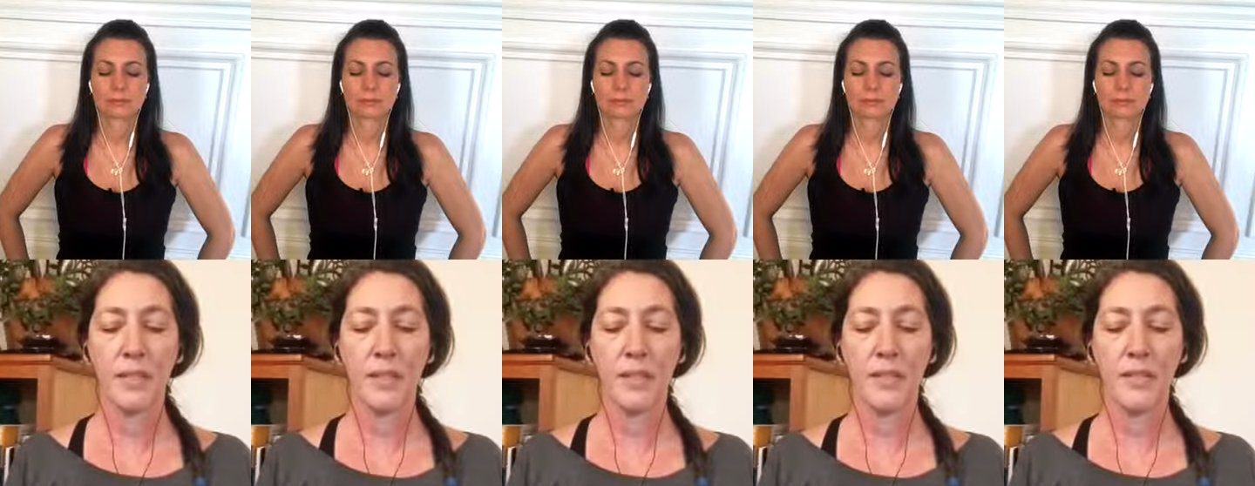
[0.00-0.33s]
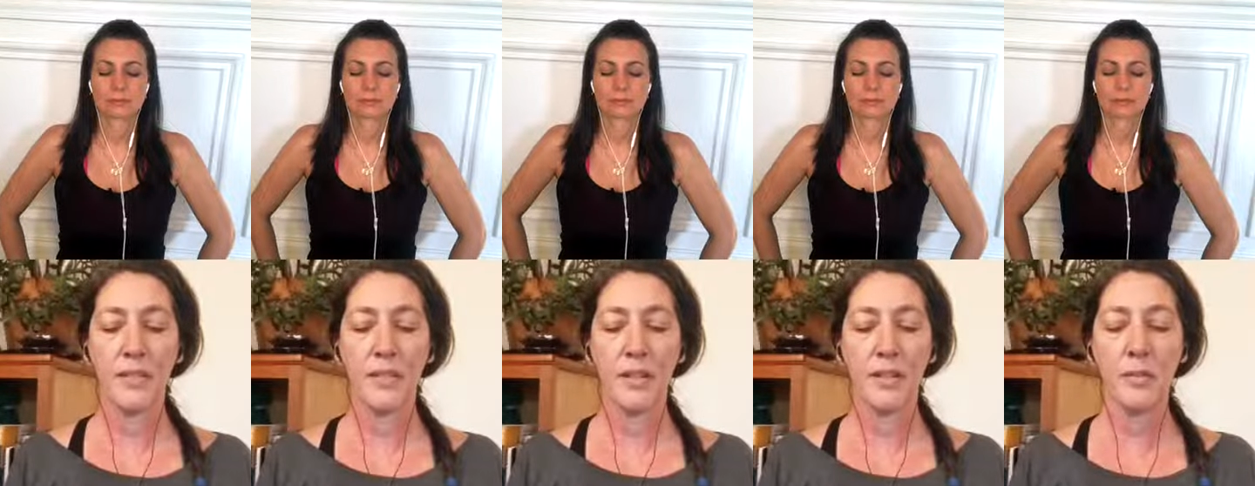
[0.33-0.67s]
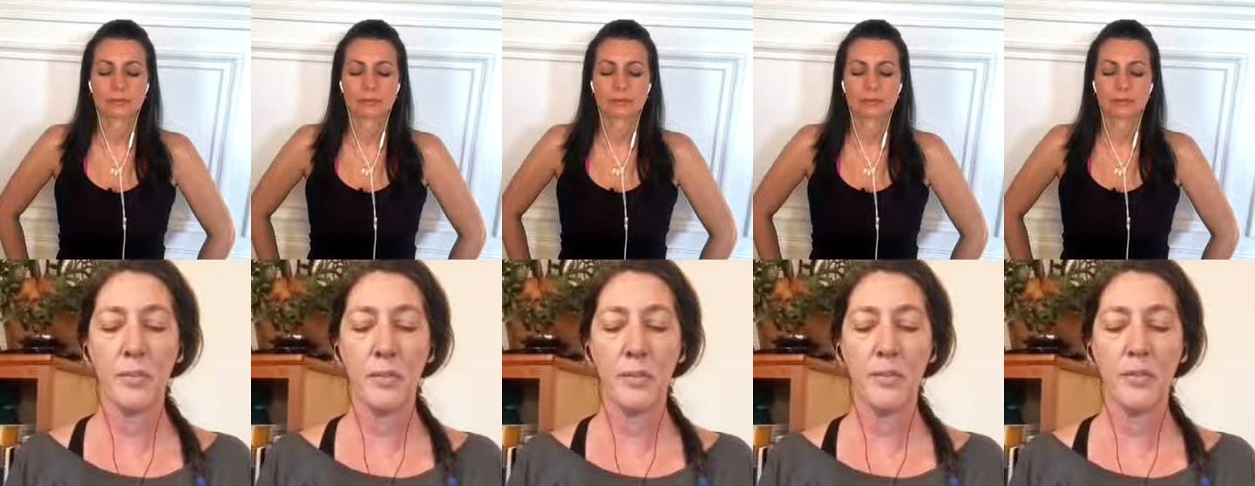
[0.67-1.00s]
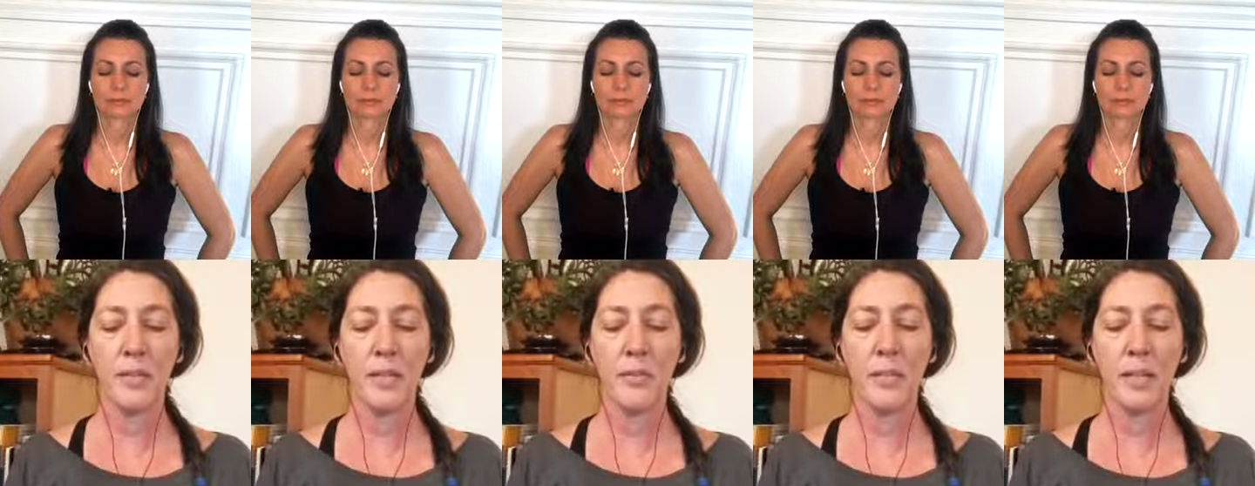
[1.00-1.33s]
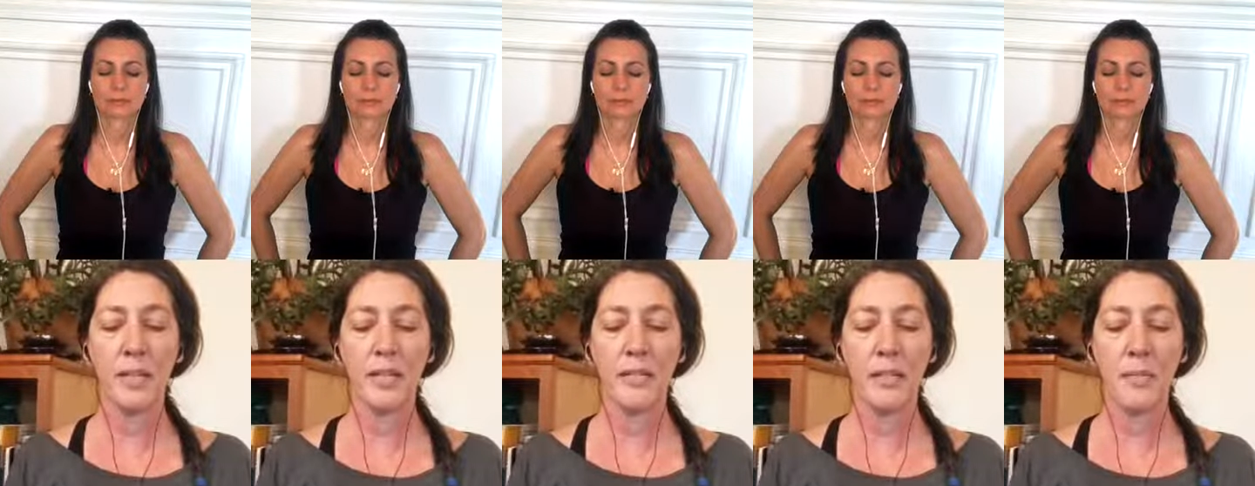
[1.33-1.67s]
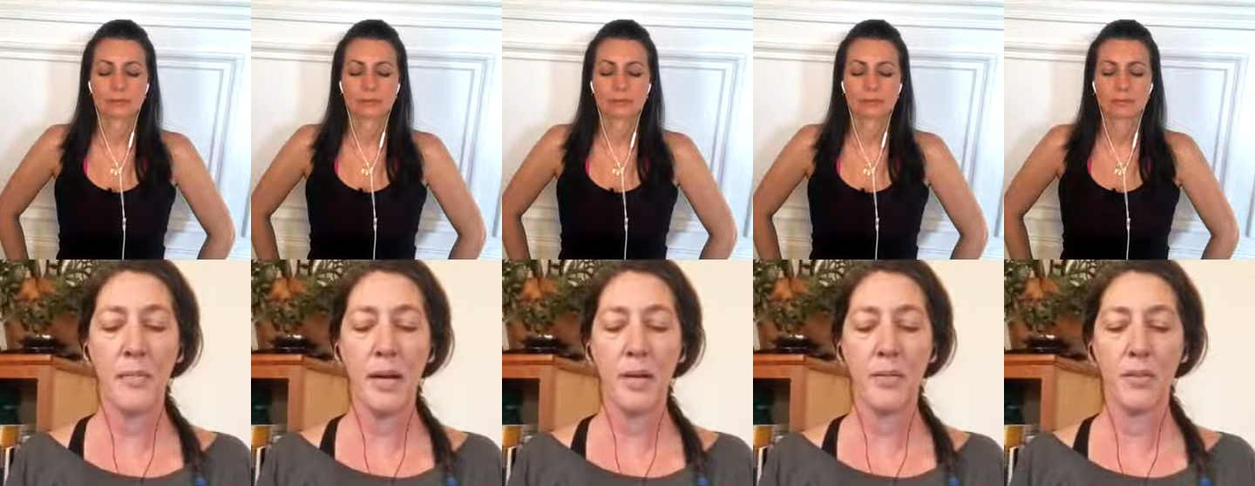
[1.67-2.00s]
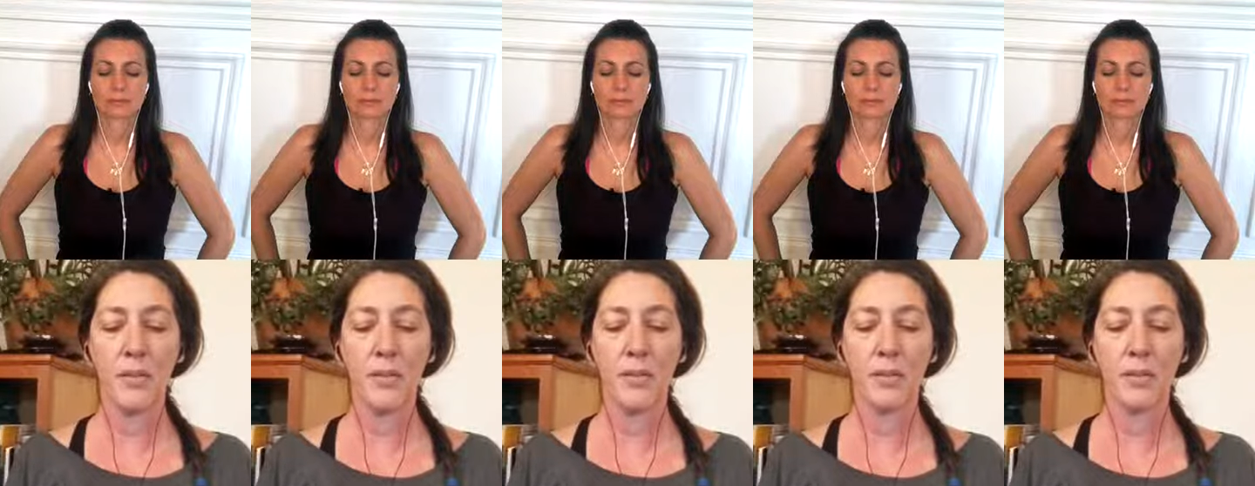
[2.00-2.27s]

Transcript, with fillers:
Speaker 1: Can the tongue move to the base of the mouth?